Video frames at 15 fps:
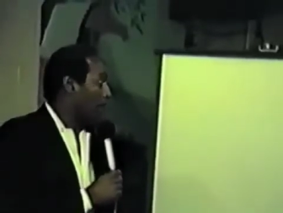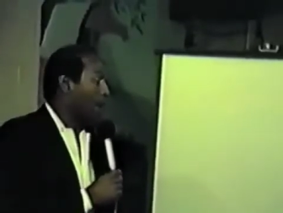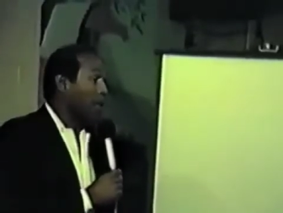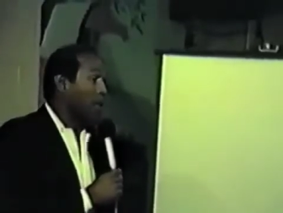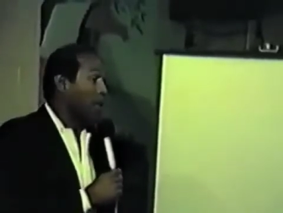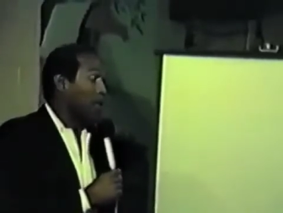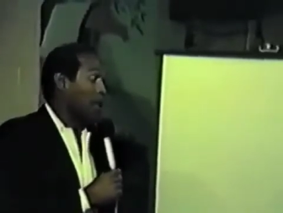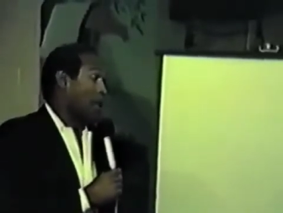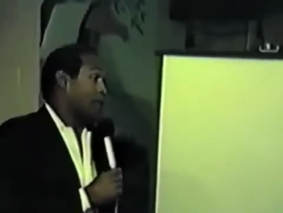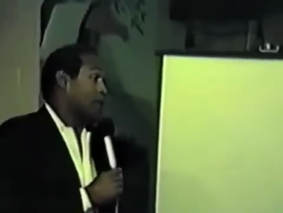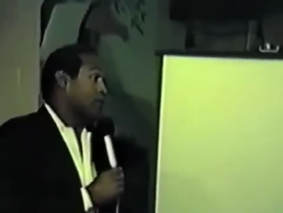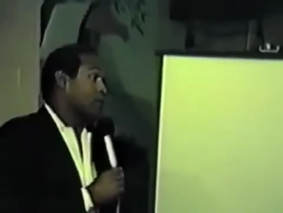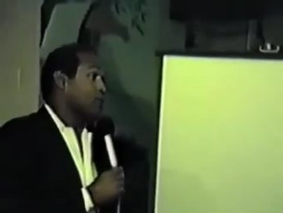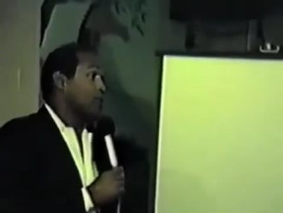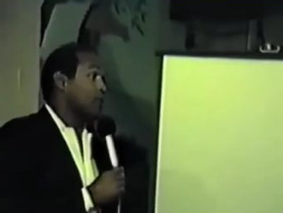I
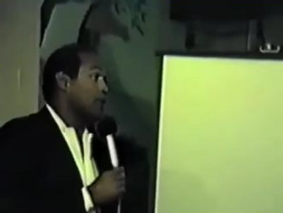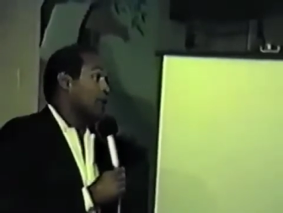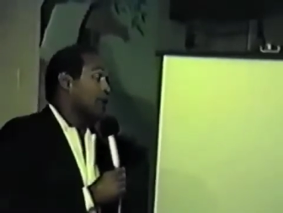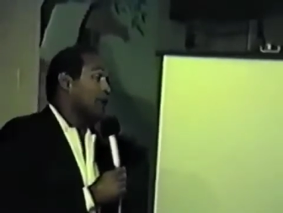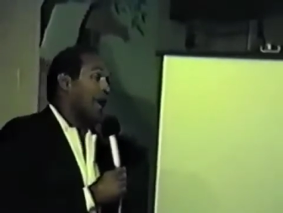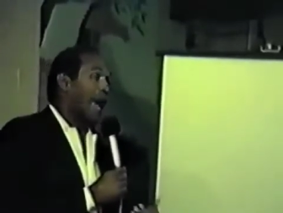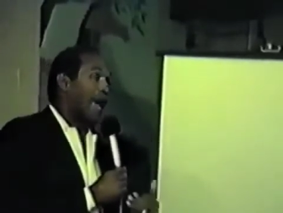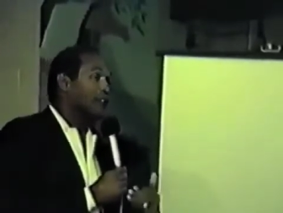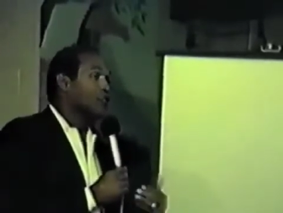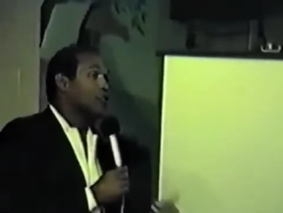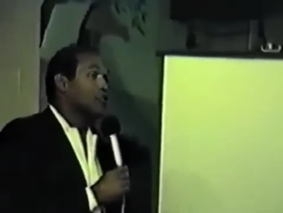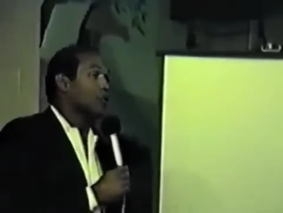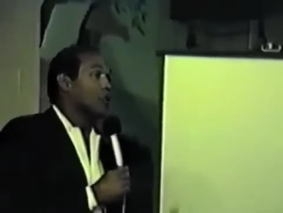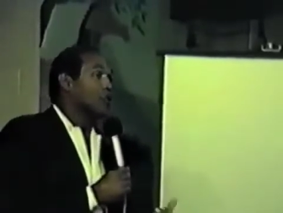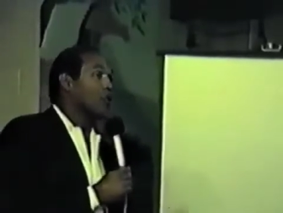mean, this unity thing, I
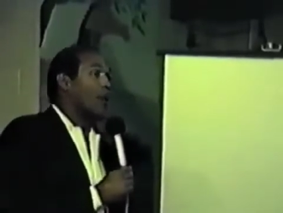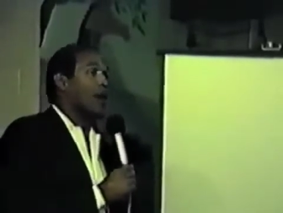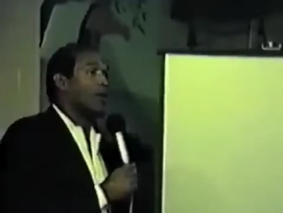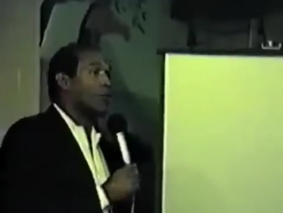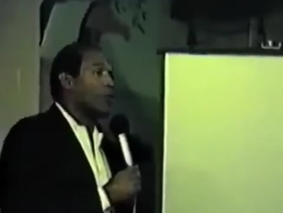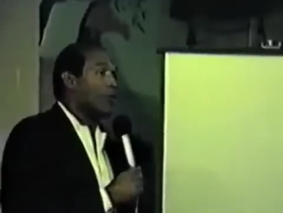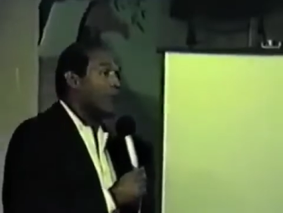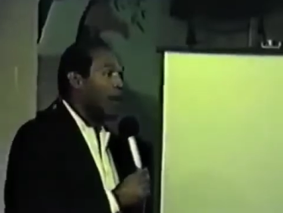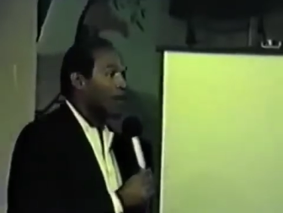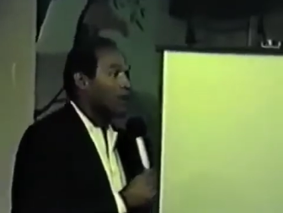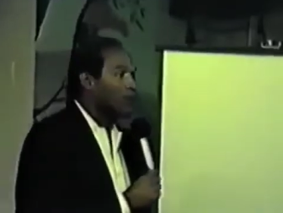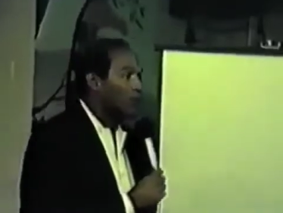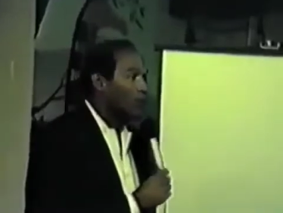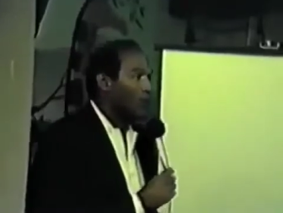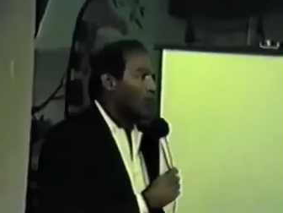just don't know how to go about
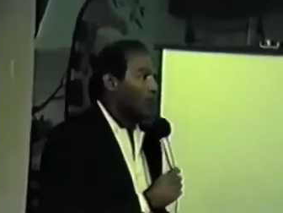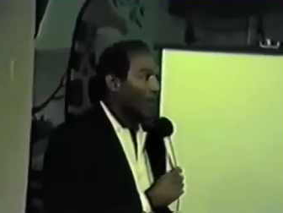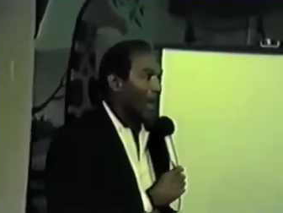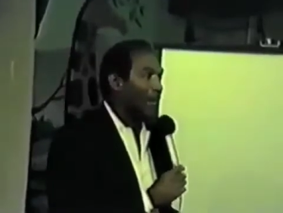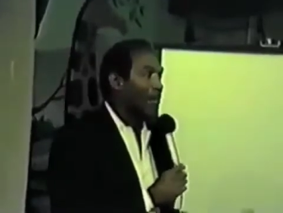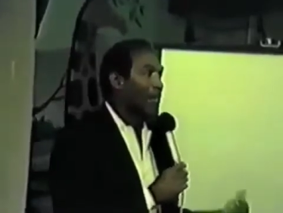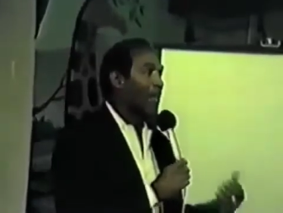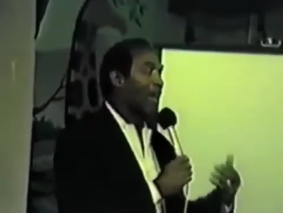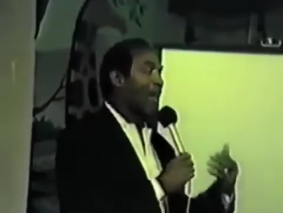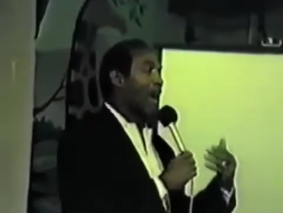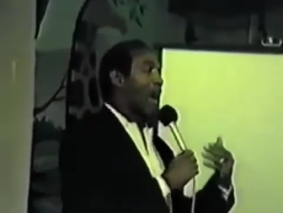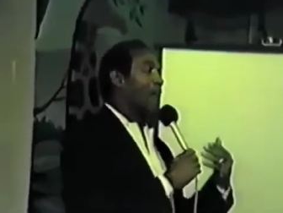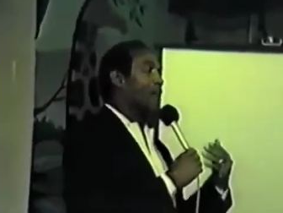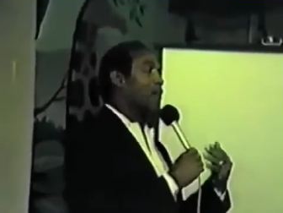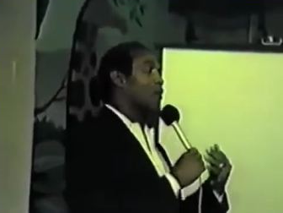it doing it. I
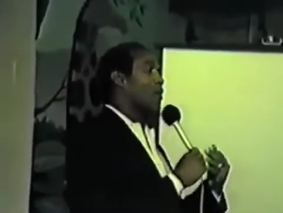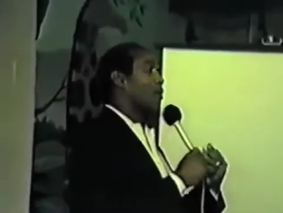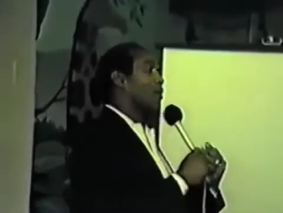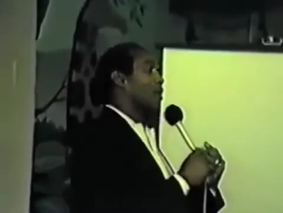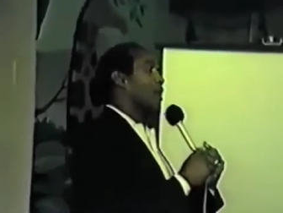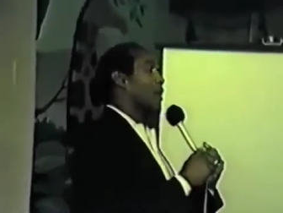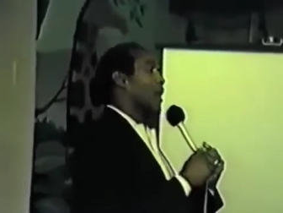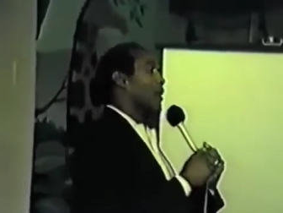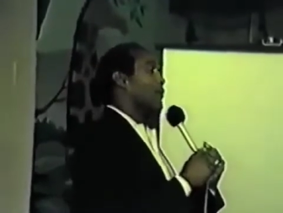didn't know.